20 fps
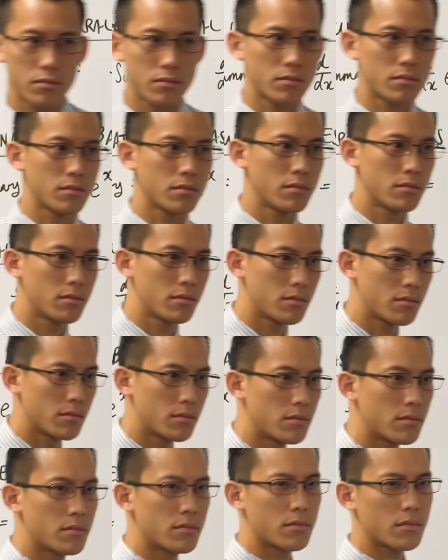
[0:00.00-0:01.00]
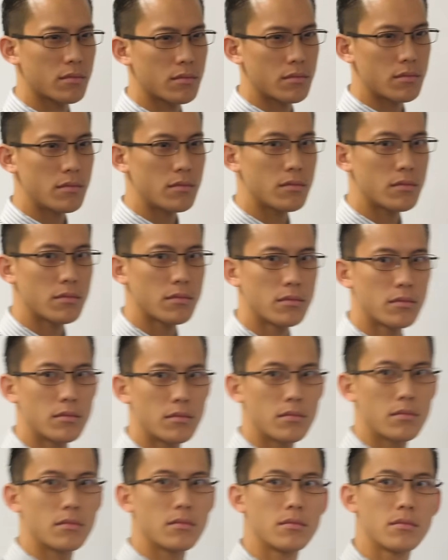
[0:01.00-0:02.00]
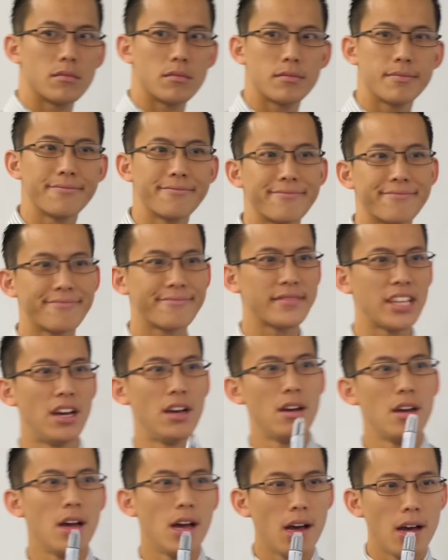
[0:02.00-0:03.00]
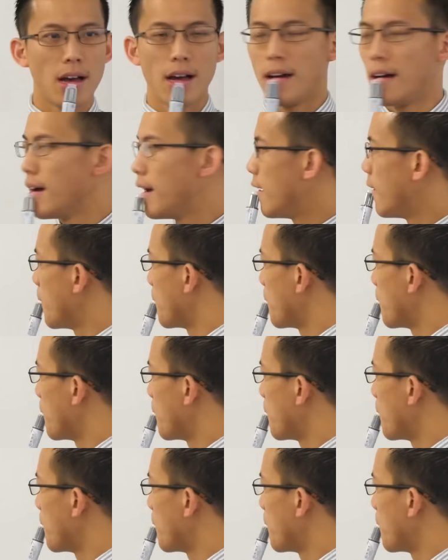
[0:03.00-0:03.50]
(no one is talking)